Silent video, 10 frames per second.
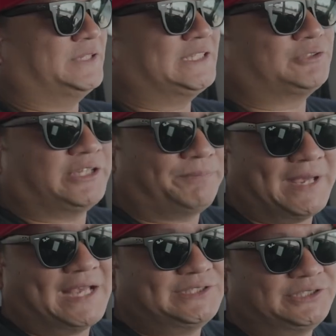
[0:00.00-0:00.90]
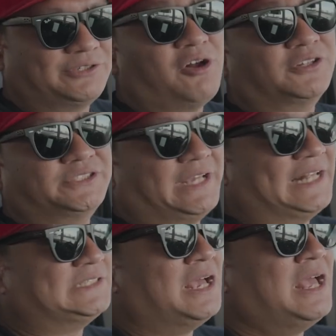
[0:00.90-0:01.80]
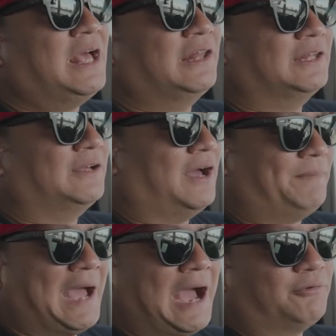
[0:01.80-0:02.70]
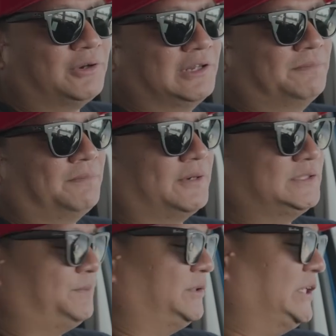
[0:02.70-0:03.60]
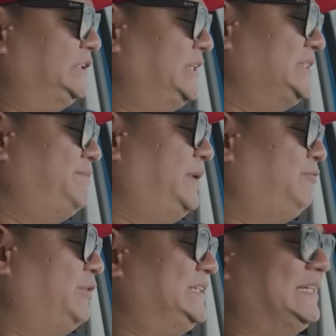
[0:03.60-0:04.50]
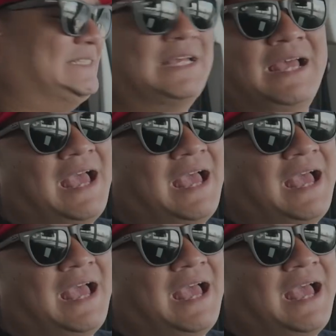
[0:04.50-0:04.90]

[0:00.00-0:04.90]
That's right, the passenger also gets a power lumbar support adjustment, which is